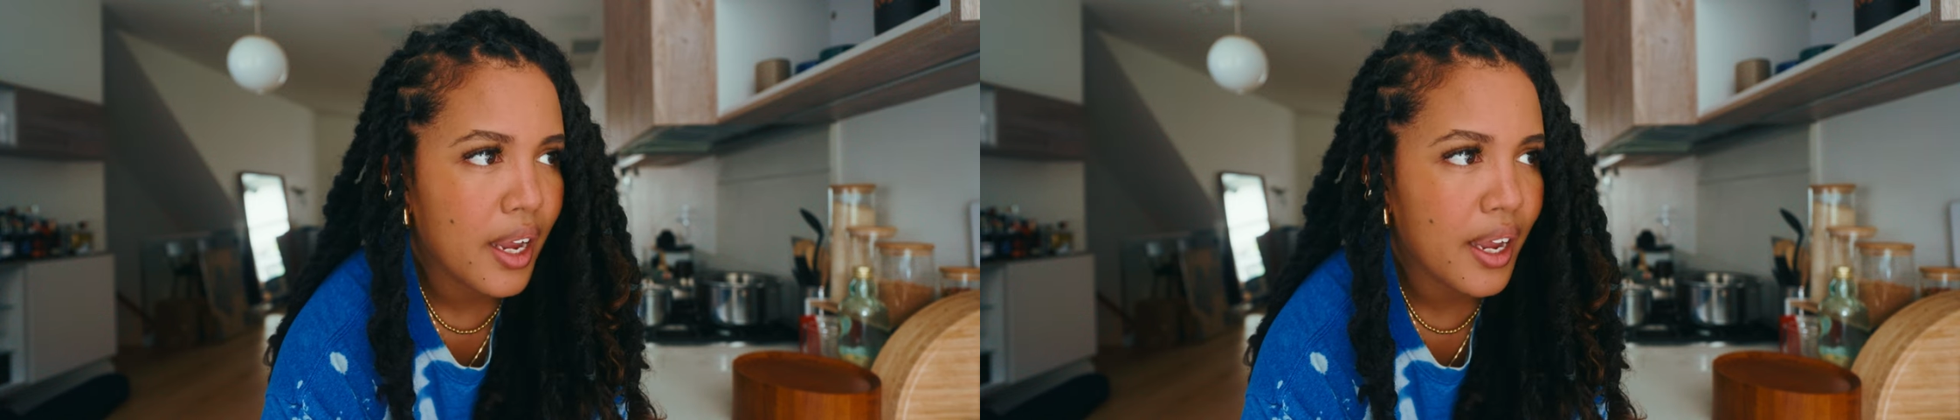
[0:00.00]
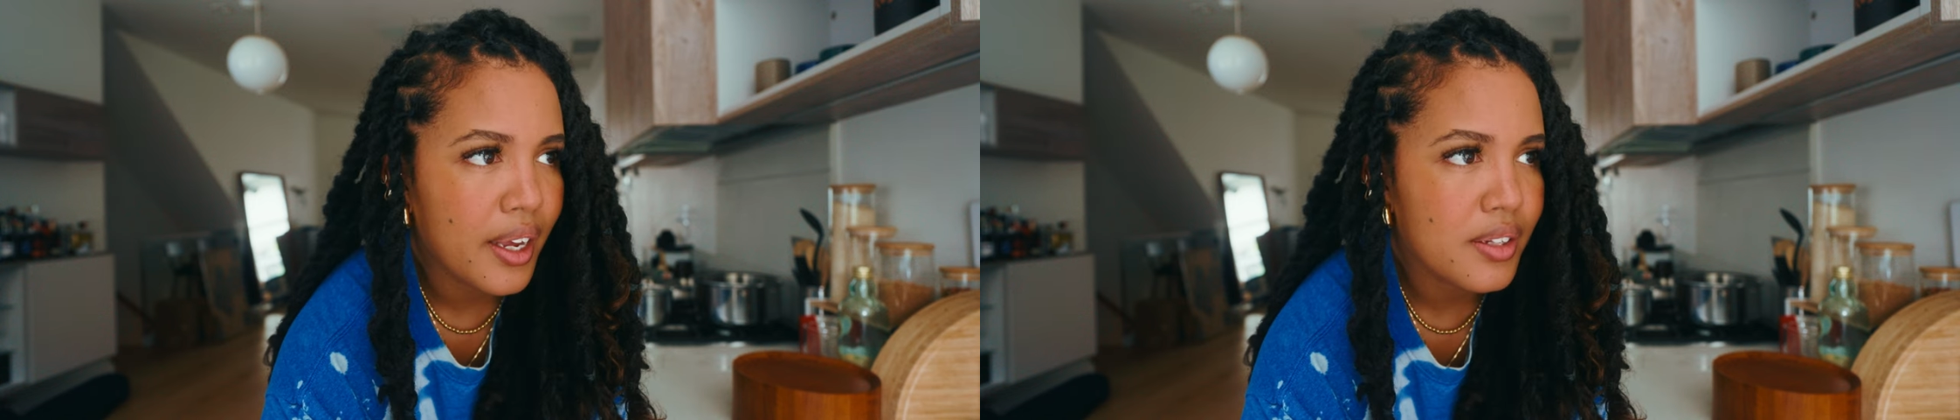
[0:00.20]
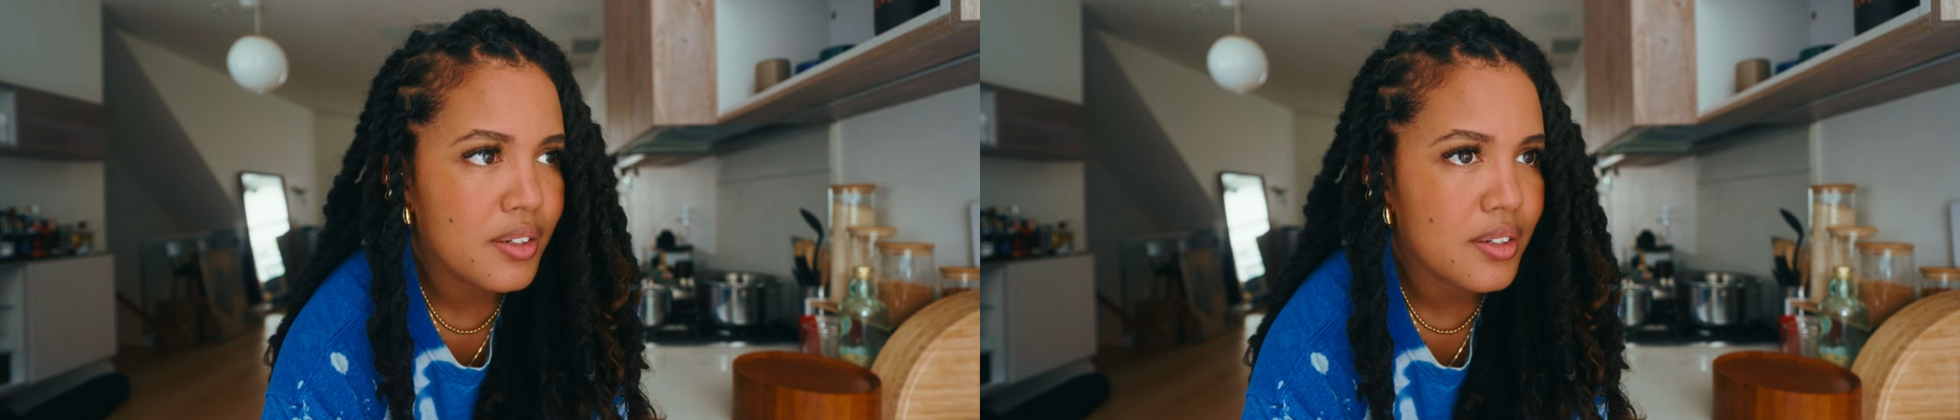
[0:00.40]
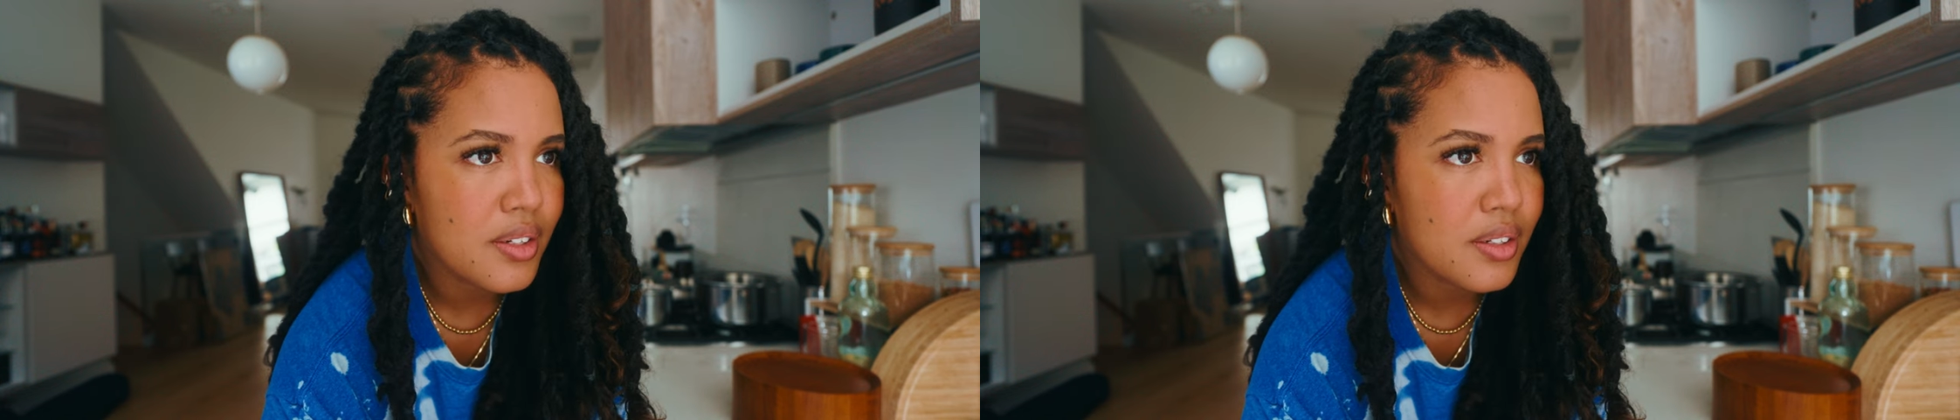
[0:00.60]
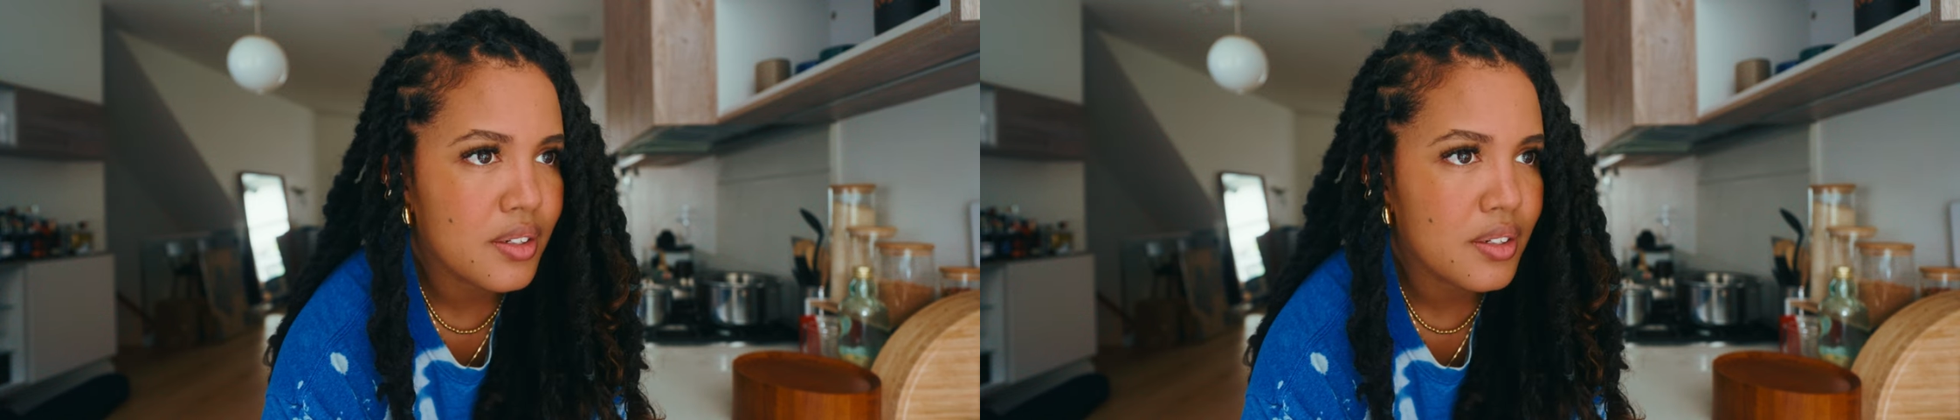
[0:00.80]

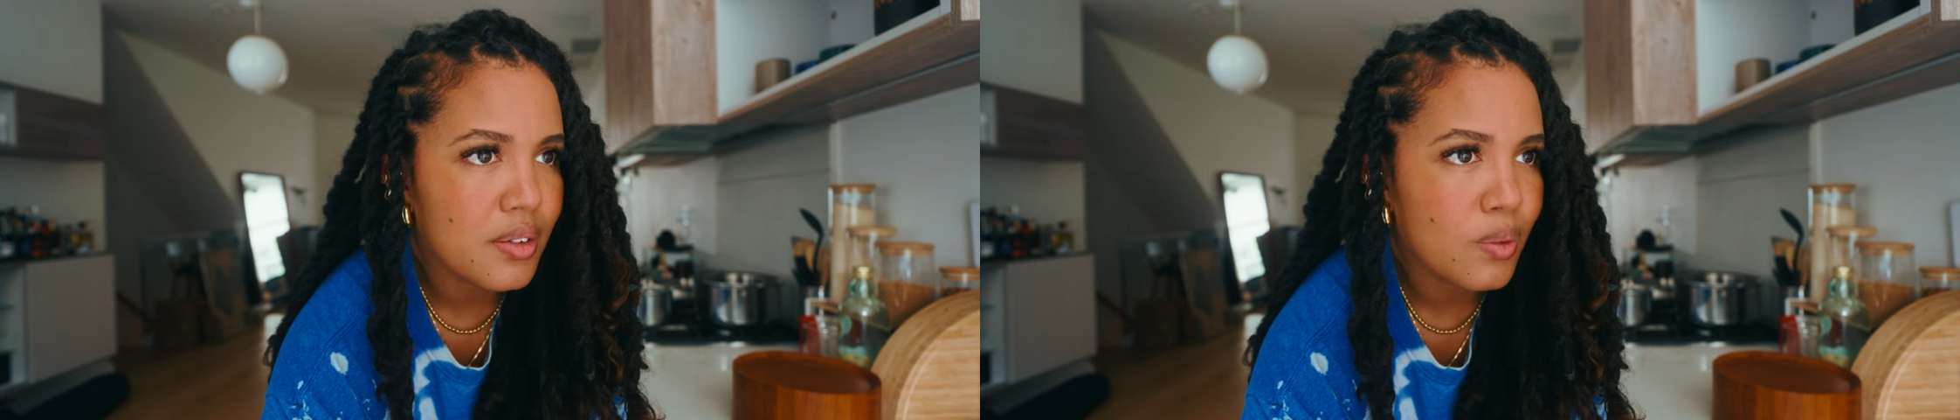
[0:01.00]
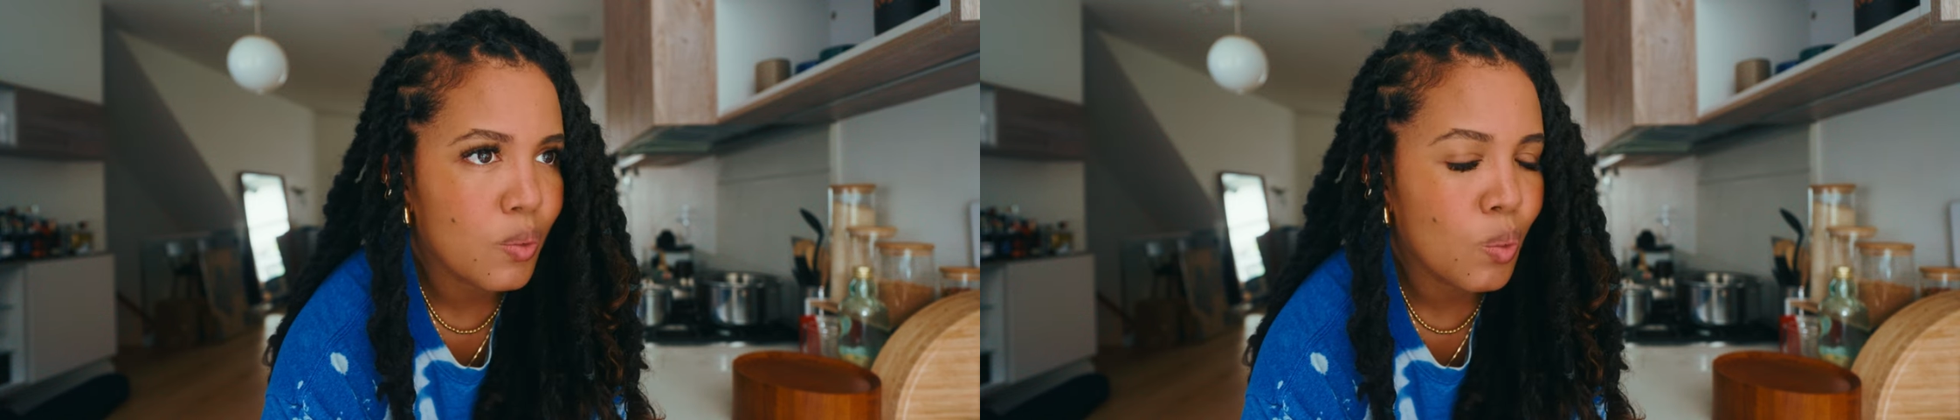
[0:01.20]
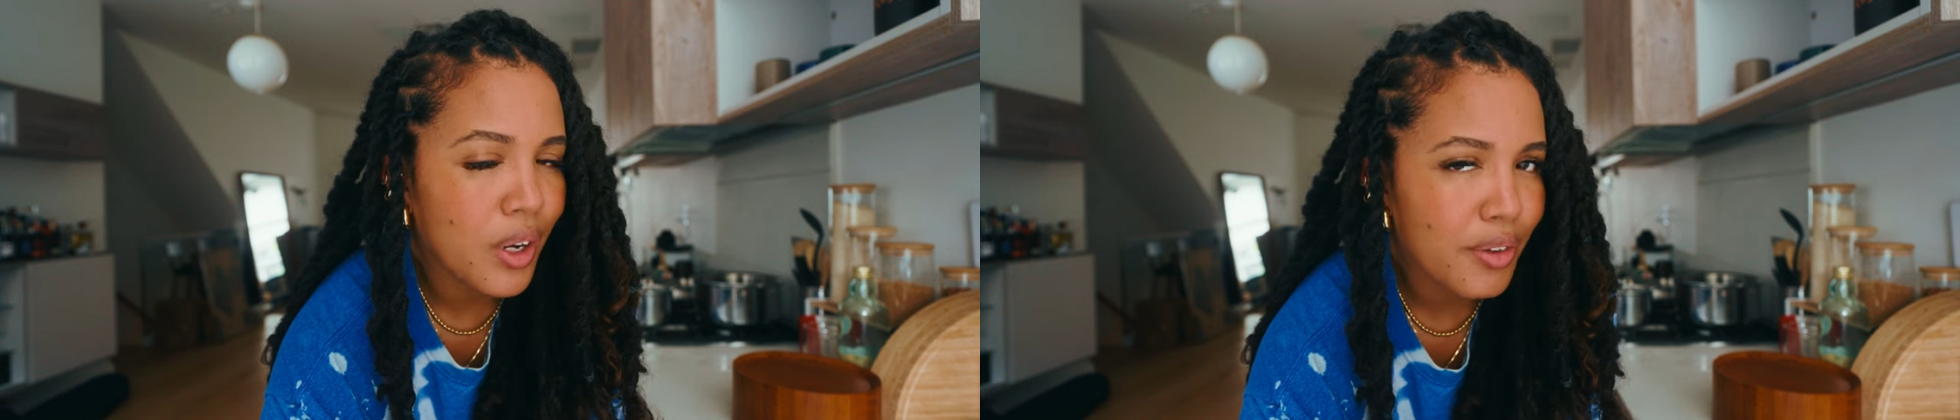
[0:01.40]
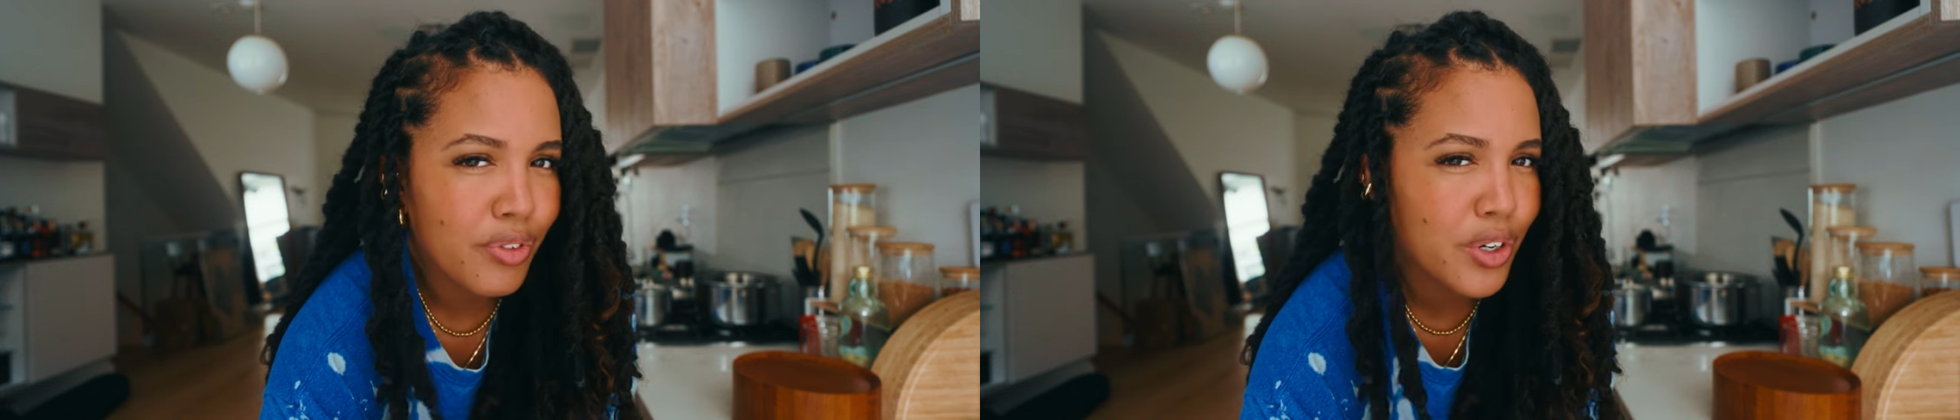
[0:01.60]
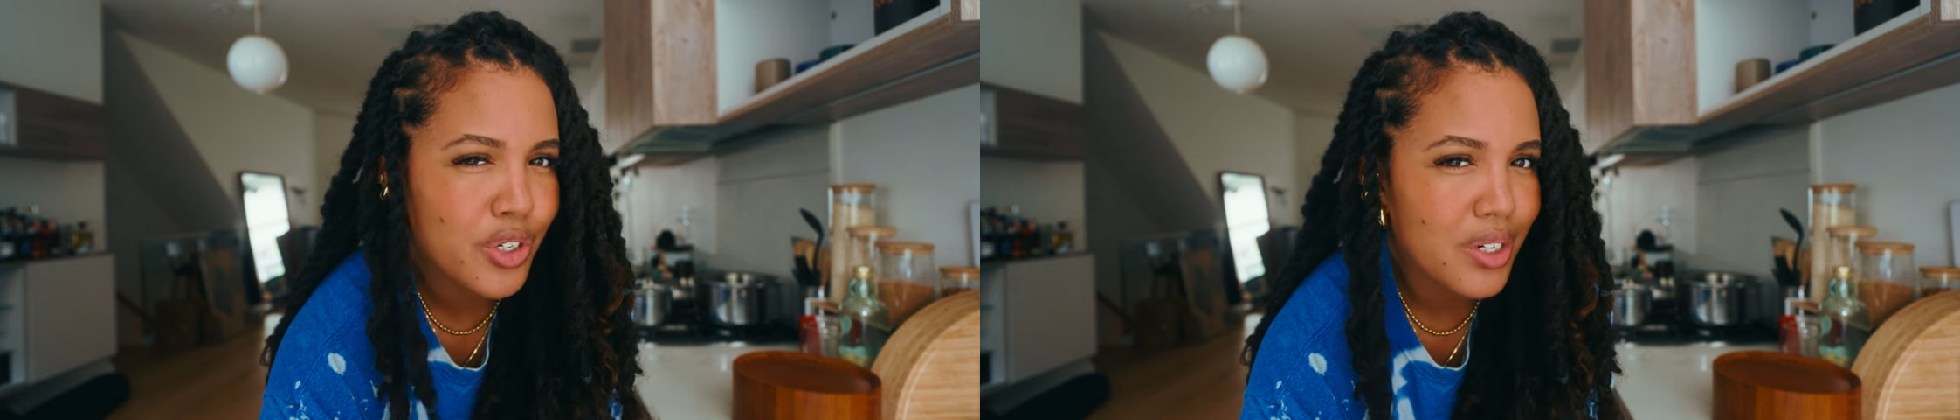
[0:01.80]
And what
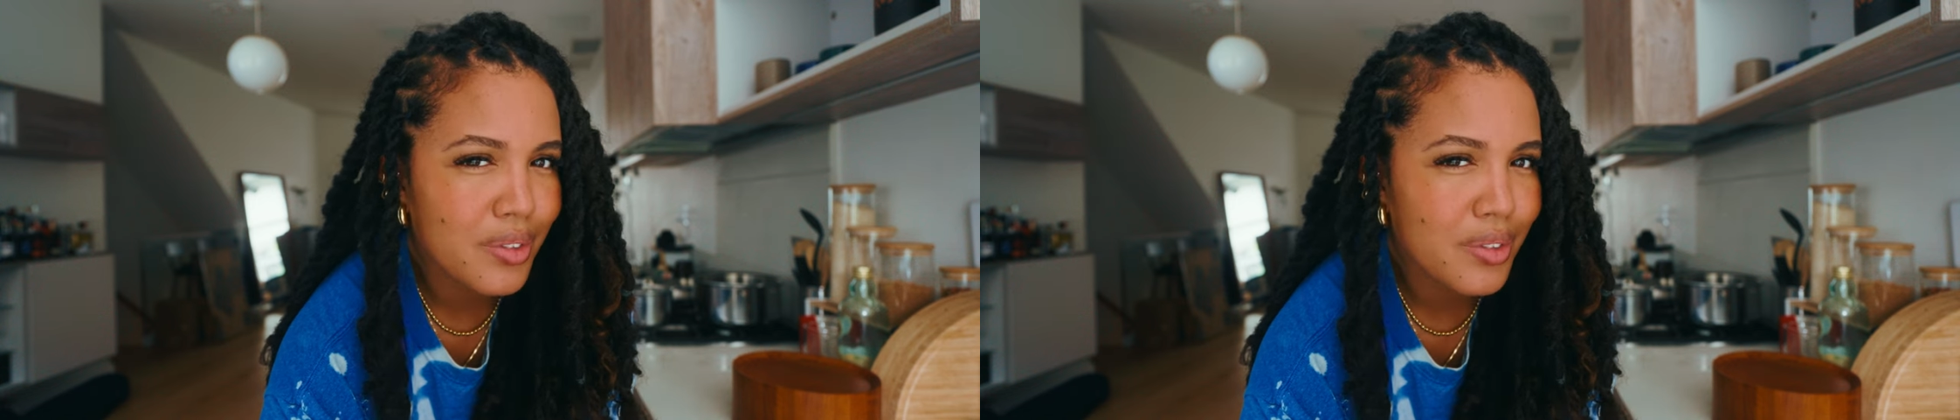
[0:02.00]
version